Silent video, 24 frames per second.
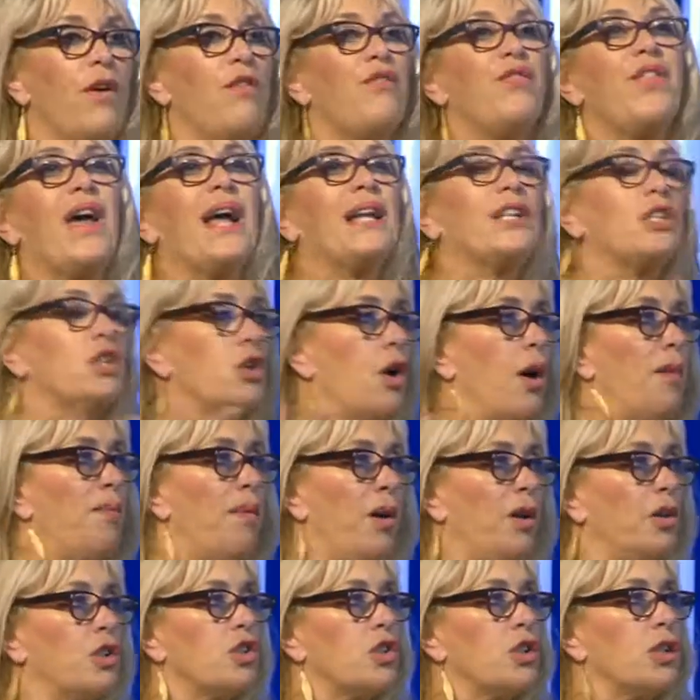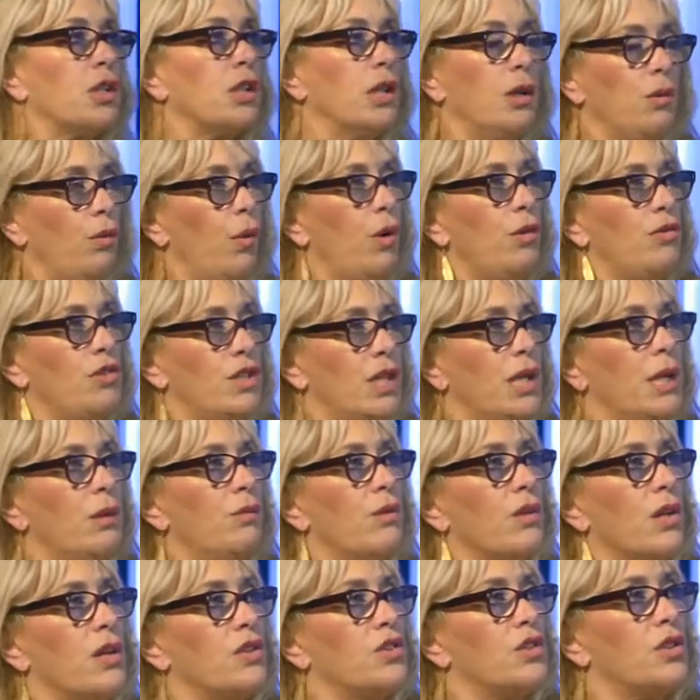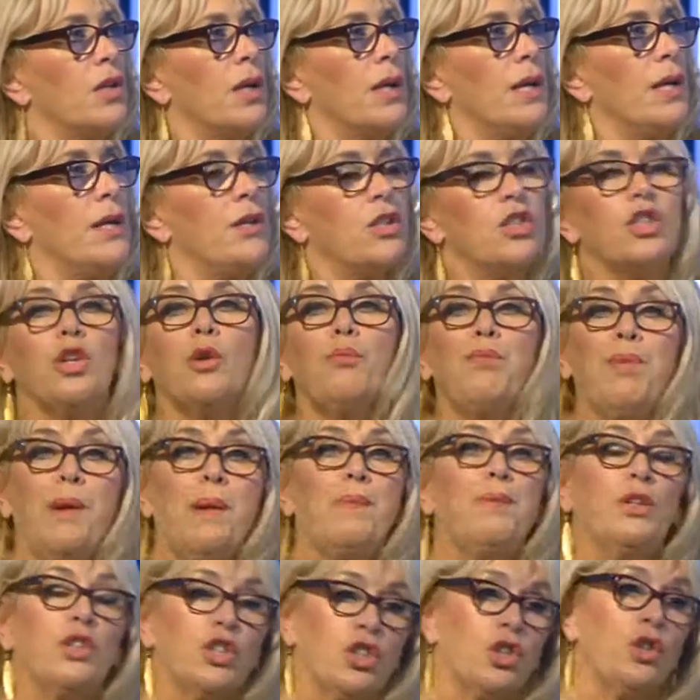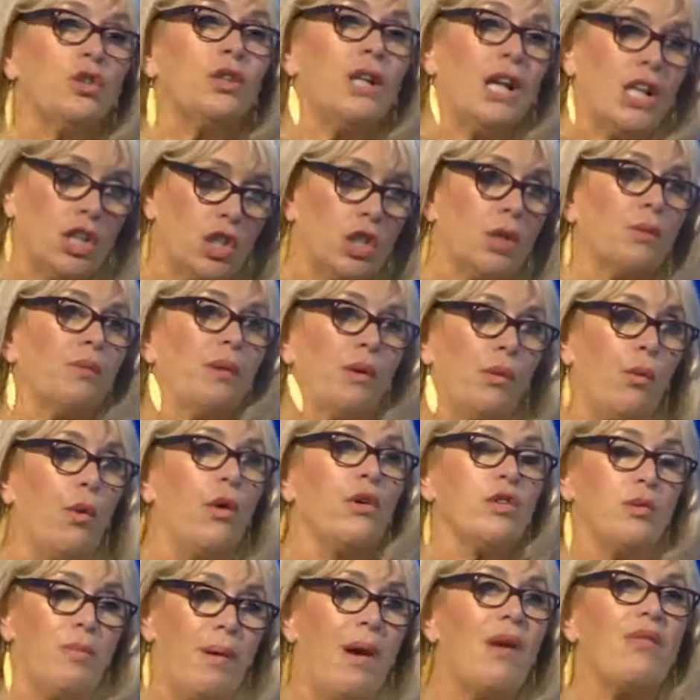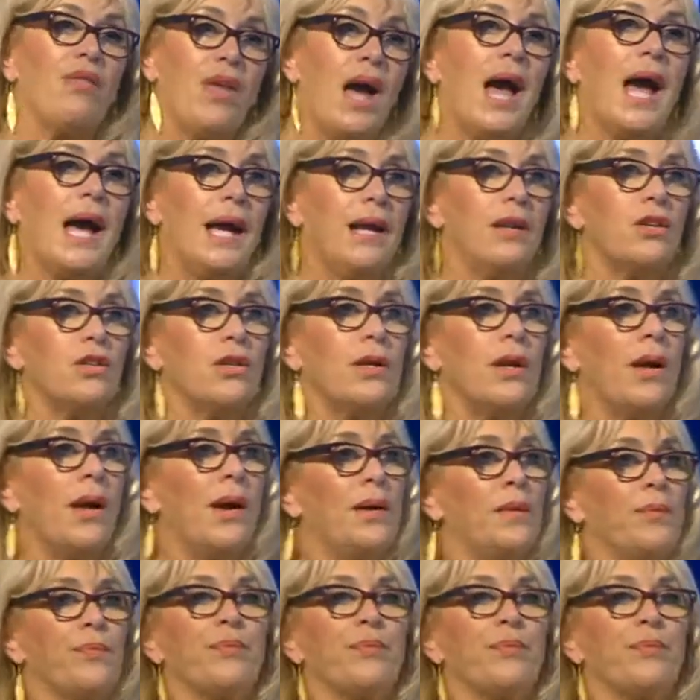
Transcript: if that's our policy, they won't deal with us. Well, so people should actually be worried about I, I that. But there's